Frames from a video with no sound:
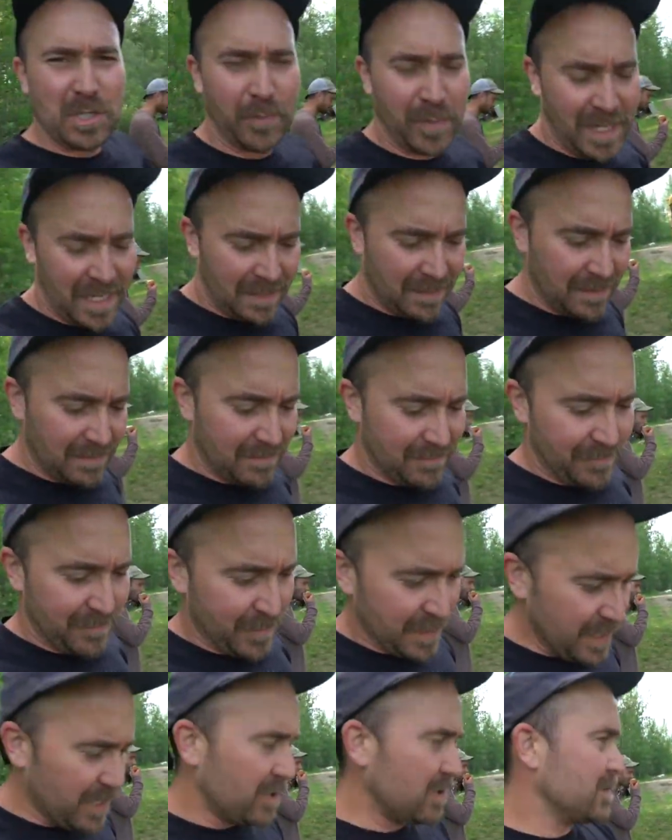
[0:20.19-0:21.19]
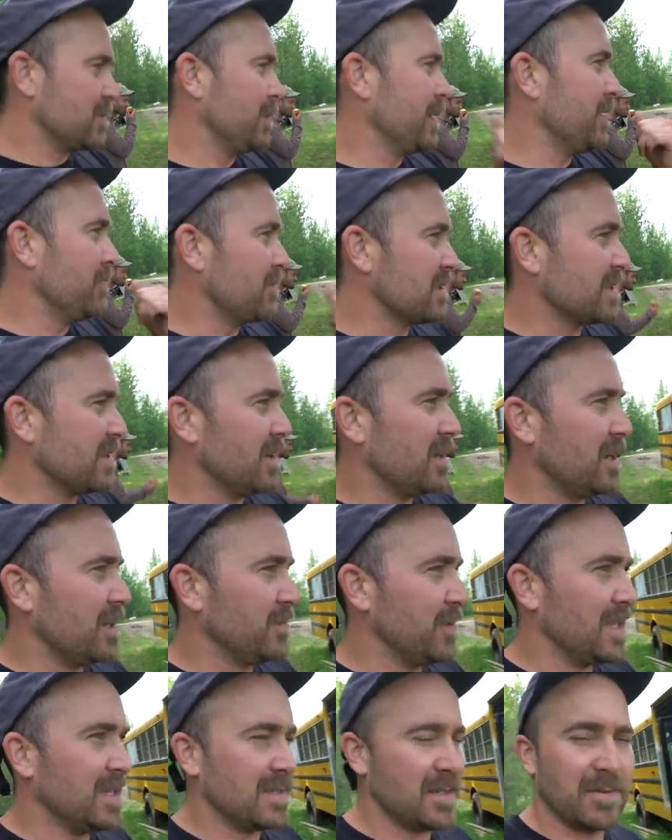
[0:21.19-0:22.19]
too many videos when he was
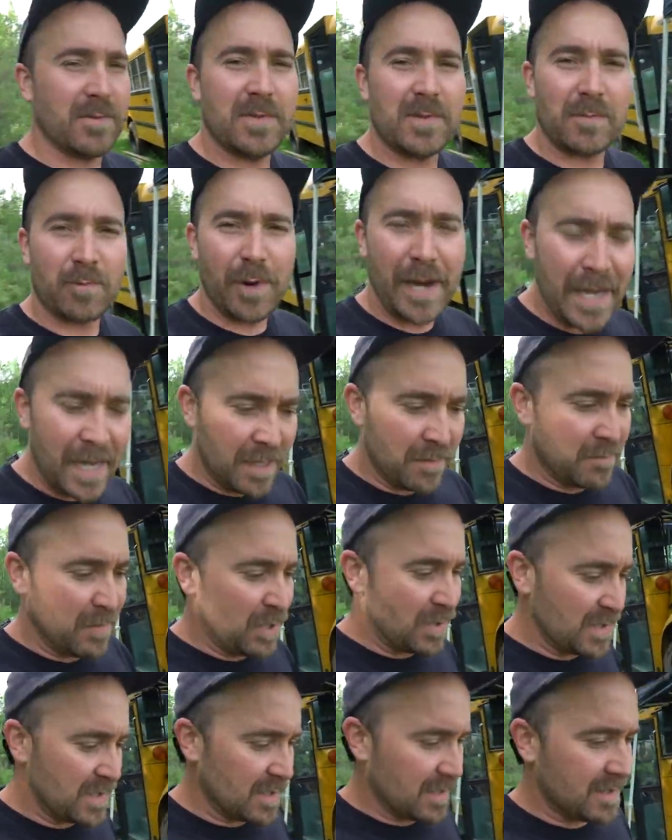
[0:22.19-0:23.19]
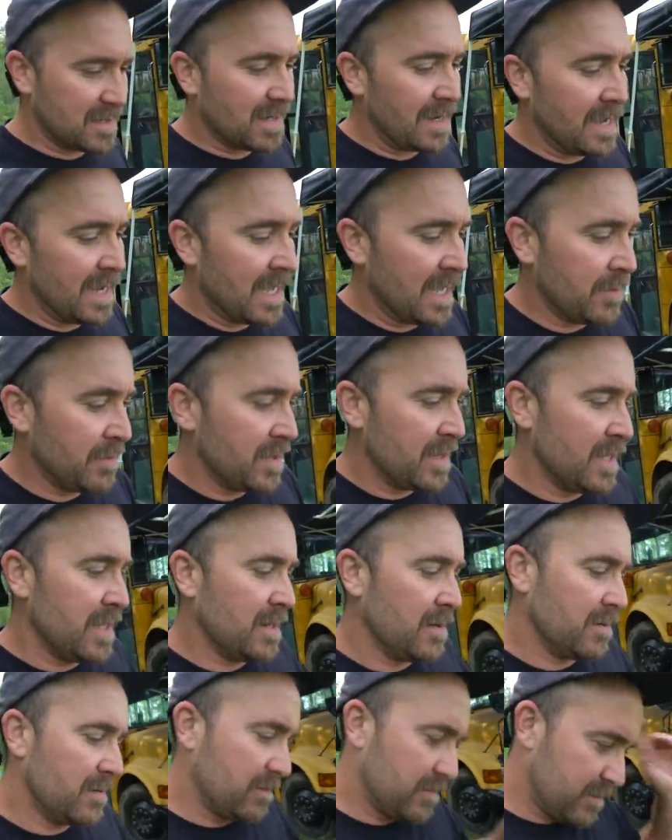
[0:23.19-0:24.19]
gone because it was raining most of the time, and
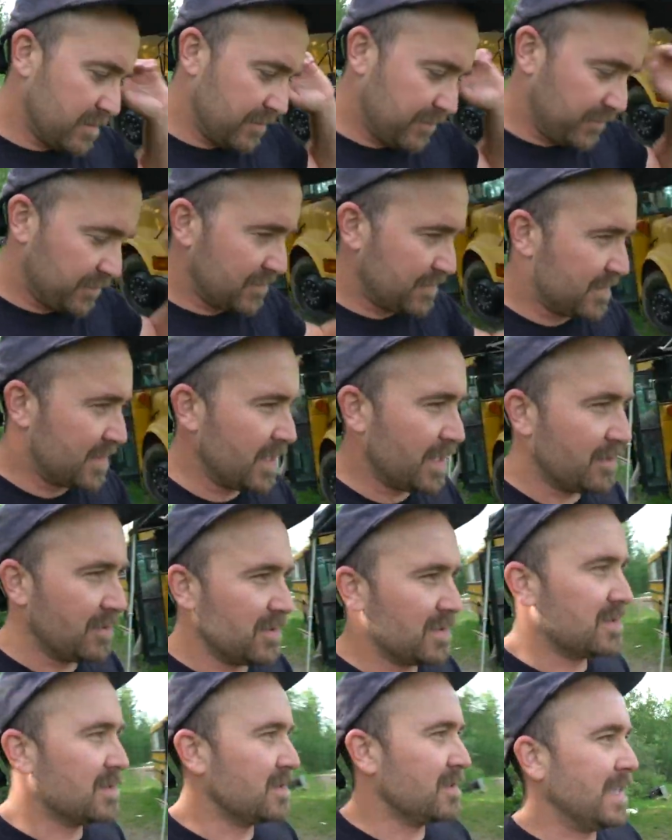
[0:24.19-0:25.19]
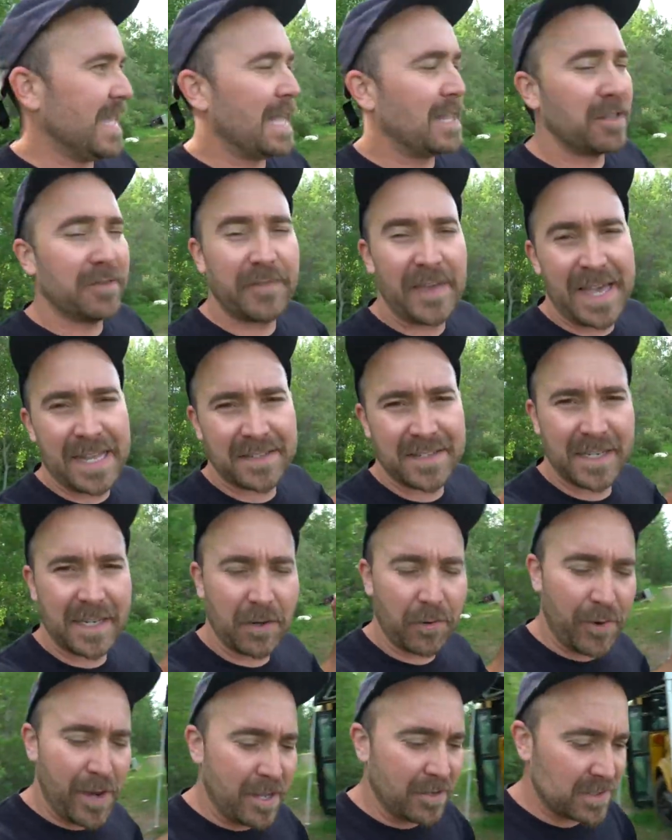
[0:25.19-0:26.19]
then I was gallivanting
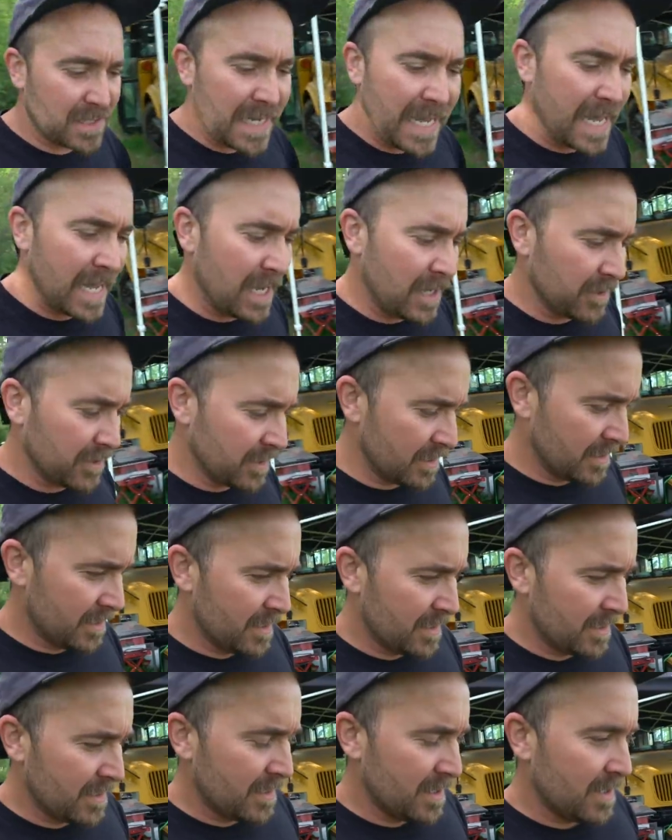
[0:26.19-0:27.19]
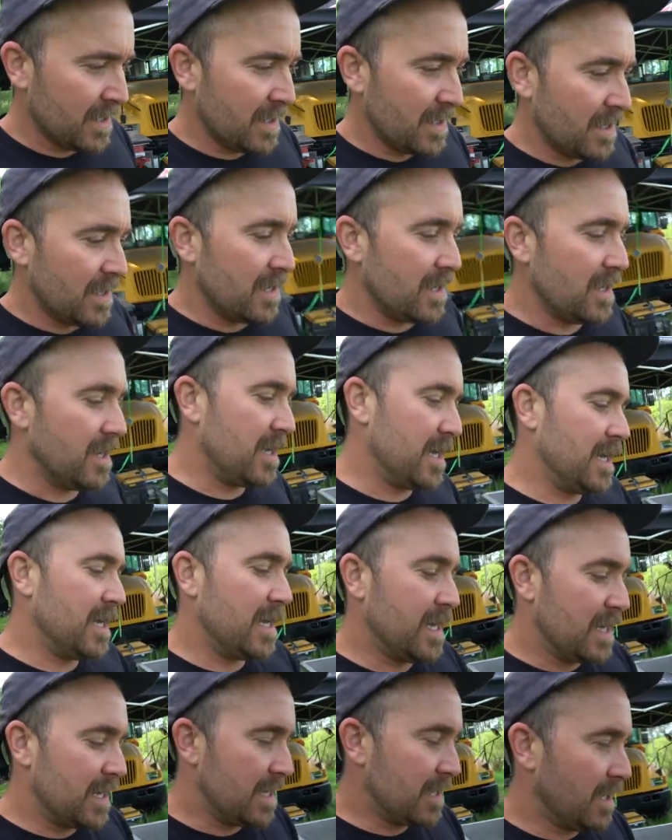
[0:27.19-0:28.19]
around town,
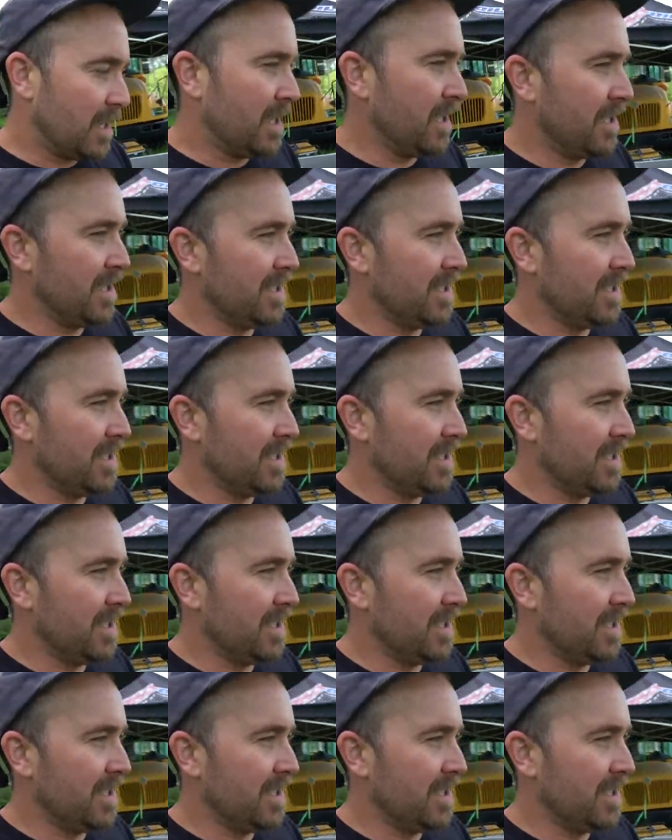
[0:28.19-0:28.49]
uh,